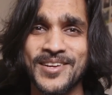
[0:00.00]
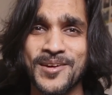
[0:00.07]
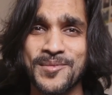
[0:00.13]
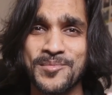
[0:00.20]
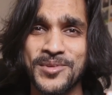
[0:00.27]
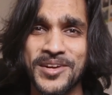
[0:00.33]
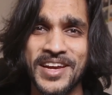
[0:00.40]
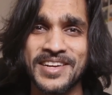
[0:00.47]
your
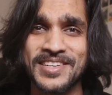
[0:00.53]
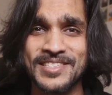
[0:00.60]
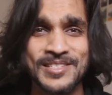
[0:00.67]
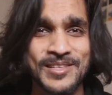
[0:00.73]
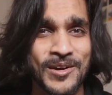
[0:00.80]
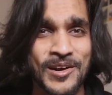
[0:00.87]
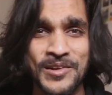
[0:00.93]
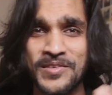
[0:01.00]
brain is
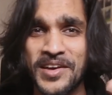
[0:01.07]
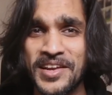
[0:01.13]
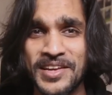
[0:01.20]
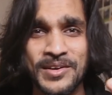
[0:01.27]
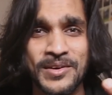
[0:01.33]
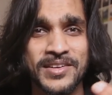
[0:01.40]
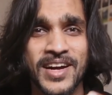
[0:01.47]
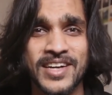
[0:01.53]
not very
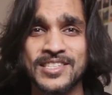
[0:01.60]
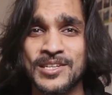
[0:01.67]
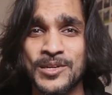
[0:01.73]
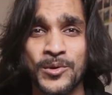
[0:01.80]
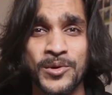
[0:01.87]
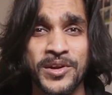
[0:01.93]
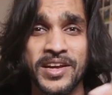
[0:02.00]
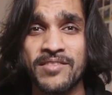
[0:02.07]
good at
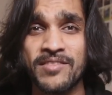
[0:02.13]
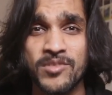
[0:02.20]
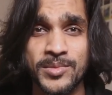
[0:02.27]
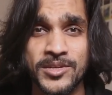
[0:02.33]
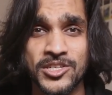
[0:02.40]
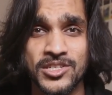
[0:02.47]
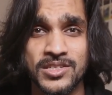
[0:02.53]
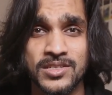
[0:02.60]
storing
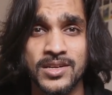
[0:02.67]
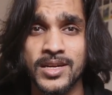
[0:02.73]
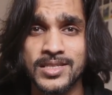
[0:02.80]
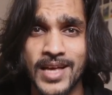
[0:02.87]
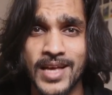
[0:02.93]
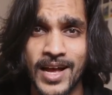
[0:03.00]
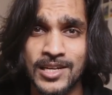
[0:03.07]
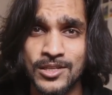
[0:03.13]
information. It's
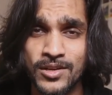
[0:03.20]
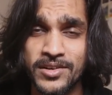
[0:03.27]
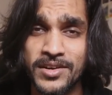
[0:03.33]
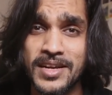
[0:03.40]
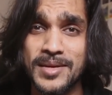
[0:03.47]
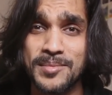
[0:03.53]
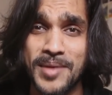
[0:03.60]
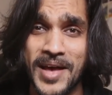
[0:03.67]
actually
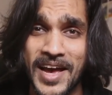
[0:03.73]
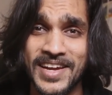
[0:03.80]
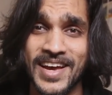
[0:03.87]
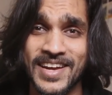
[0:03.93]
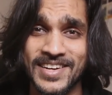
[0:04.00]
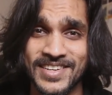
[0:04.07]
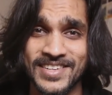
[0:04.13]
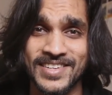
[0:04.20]
really bad
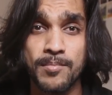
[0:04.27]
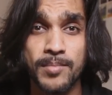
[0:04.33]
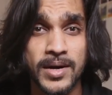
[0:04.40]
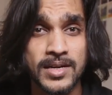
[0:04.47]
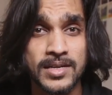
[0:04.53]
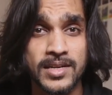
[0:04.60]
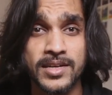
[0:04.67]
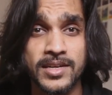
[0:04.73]
at it,
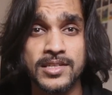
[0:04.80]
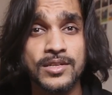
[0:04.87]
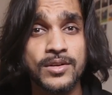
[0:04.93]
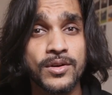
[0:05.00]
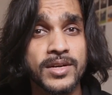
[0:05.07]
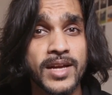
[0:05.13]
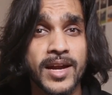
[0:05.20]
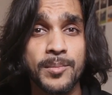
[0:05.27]
but it's
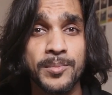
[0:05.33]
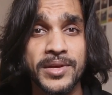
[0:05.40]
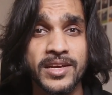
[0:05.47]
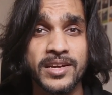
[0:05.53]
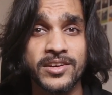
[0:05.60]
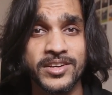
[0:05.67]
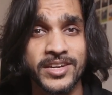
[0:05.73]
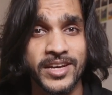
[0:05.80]
good at
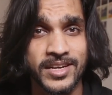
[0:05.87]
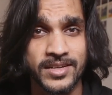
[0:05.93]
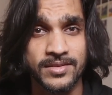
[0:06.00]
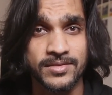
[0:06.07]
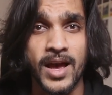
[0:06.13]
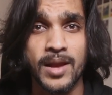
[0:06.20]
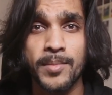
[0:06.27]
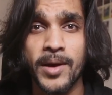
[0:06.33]
being creative.
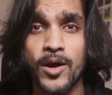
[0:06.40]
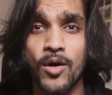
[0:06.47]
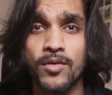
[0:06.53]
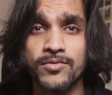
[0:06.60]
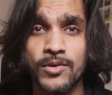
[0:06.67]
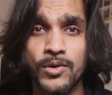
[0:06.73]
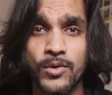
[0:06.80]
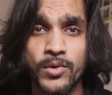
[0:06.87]
And by
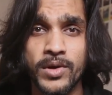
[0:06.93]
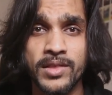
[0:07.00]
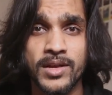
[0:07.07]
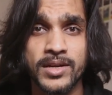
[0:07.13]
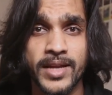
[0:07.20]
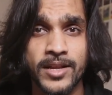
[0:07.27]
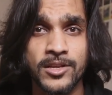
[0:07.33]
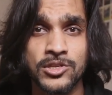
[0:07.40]
offloading the
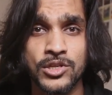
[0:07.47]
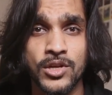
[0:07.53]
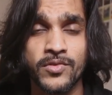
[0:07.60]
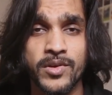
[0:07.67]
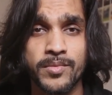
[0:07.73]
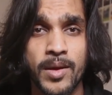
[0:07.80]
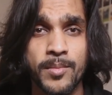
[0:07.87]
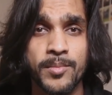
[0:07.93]
tension of
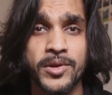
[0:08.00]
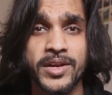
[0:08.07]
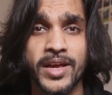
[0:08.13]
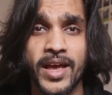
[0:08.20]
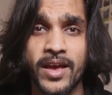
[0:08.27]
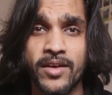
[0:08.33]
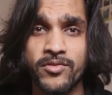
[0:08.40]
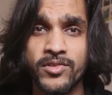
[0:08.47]
remembering
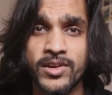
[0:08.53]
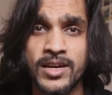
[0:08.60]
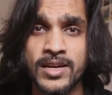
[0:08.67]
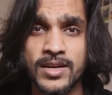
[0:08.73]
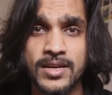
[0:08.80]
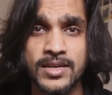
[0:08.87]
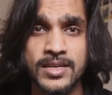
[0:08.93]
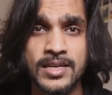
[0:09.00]
every
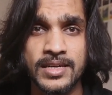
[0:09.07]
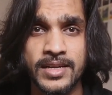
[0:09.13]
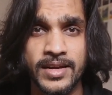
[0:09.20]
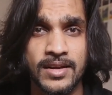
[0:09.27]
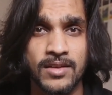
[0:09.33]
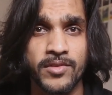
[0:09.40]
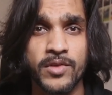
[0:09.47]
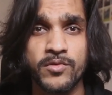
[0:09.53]
little
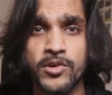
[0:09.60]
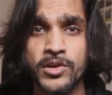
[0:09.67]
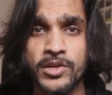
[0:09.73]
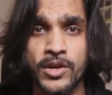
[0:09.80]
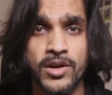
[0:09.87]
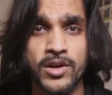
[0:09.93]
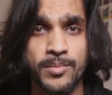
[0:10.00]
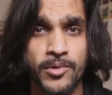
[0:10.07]
detail when
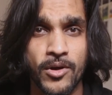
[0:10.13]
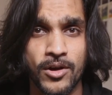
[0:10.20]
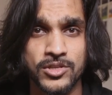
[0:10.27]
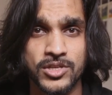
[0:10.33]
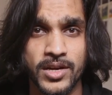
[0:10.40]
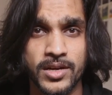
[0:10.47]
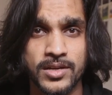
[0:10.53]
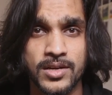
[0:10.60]
working on a
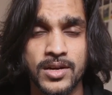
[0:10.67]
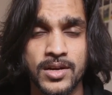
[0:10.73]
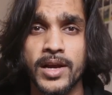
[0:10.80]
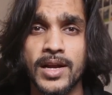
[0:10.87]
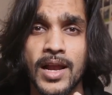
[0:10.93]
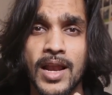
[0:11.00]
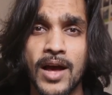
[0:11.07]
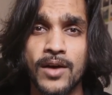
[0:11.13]
project, it
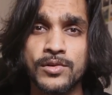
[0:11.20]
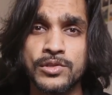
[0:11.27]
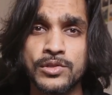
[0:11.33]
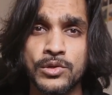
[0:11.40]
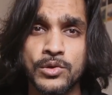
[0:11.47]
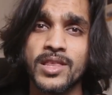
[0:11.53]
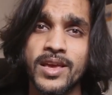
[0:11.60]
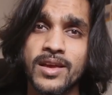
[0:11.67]
allows you
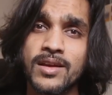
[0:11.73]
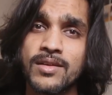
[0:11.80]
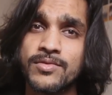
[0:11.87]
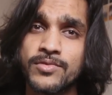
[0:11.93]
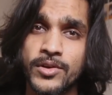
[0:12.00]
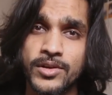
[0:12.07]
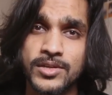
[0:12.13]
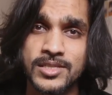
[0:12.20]
to think
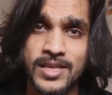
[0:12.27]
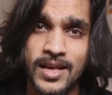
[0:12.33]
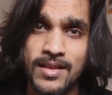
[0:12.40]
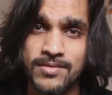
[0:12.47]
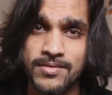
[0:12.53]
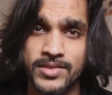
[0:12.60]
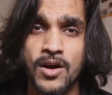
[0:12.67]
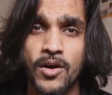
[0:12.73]
for
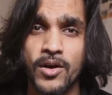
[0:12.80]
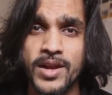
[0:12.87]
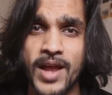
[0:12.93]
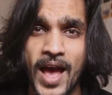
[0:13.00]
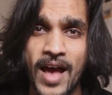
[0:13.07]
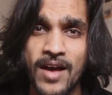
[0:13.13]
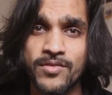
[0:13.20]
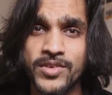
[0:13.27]
yourself. On
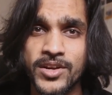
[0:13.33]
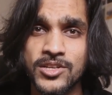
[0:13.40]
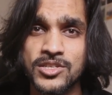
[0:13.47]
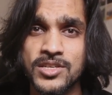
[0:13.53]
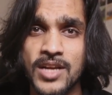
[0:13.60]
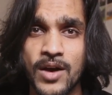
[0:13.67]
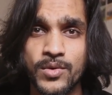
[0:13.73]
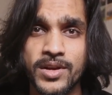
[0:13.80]
average,
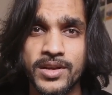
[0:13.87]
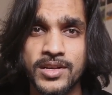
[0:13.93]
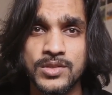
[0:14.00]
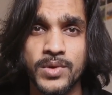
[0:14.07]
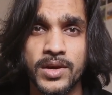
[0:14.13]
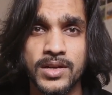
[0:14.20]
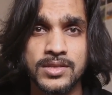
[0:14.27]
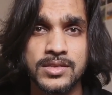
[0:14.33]
nowadays,
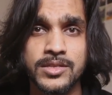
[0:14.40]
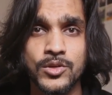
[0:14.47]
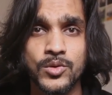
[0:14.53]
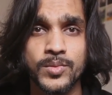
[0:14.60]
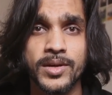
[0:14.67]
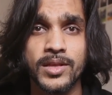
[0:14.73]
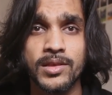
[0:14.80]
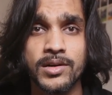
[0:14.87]
you are
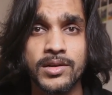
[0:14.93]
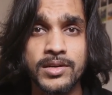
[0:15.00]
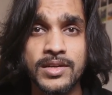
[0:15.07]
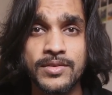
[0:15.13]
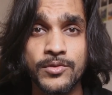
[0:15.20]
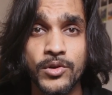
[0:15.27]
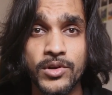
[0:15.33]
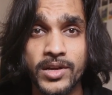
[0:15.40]
consuming
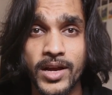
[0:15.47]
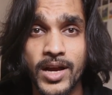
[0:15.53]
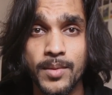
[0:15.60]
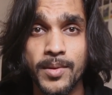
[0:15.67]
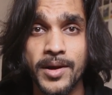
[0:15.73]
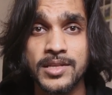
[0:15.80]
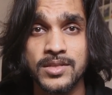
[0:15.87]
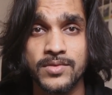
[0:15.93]
34
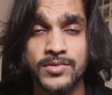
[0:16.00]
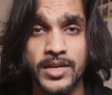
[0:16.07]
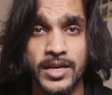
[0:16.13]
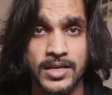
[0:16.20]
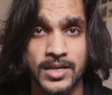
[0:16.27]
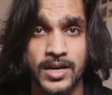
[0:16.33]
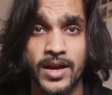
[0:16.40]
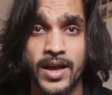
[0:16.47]
gigabytes of
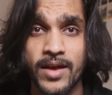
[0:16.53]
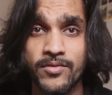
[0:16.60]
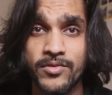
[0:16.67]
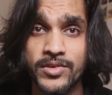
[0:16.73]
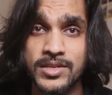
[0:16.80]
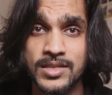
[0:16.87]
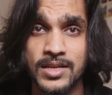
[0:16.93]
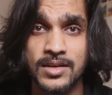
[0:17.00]
data
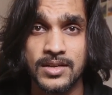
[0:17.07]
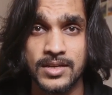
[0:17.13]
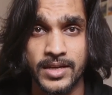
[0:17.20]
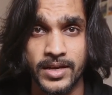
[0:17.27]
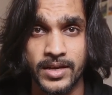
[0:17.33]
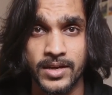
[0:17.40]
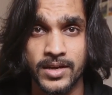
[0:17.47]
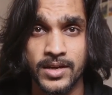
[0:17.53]
every single
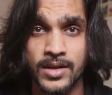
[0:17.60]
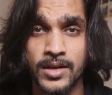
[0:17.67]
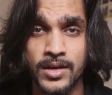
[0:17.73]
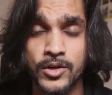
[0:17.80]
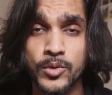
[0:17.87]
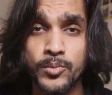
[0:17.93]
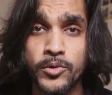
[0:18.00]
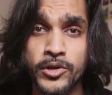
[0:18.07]
day.
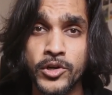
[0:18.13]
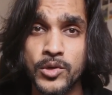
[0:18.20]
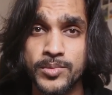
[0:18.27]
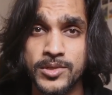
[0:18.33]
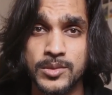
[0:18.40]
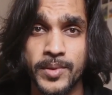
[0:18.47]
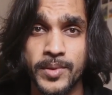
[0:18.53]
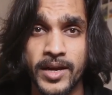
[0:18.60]
To put into
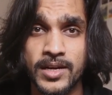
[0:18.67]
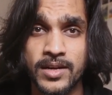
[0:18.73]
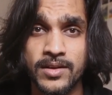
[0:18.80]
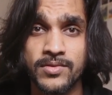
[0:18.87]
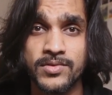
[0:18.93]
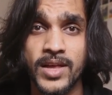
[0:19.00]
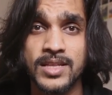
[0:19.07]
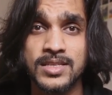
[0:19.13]

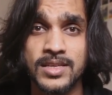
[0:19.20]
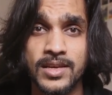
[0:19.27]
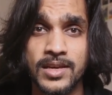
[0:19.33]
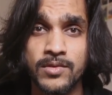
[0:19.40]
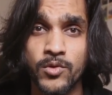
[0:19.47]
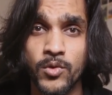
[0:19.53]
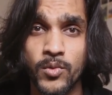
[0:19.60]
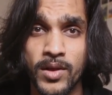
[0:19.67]
perspective, that's
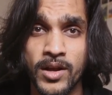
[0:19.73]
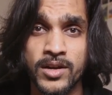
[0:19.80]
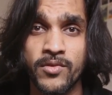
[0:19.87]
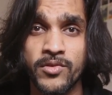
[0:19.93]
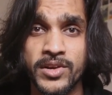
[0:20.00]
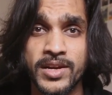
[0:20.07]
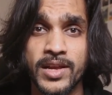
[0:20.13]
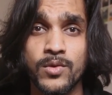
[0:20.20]
equivalent of
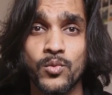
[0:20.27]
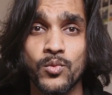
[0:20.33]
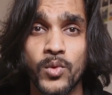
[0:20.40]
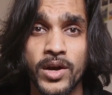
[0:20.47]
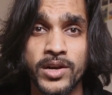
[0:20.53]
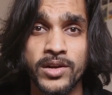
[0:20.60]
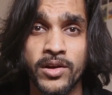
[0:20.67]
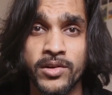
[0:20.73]
reading
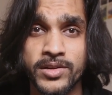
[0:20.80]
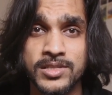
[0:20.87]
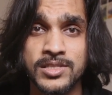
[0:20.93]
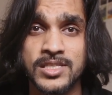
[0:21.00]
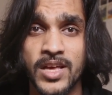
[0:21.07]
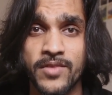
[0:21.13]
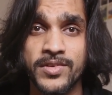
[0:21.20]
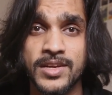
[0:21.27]

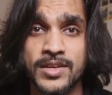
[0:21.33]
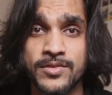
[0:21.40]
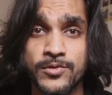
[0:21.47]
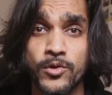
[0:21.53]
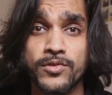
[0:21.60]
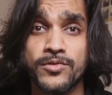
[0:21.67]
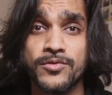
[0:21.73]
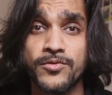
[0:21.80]

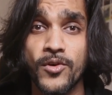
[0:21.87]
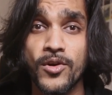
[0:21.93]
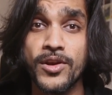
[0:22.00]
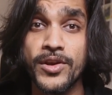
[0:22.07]
174 full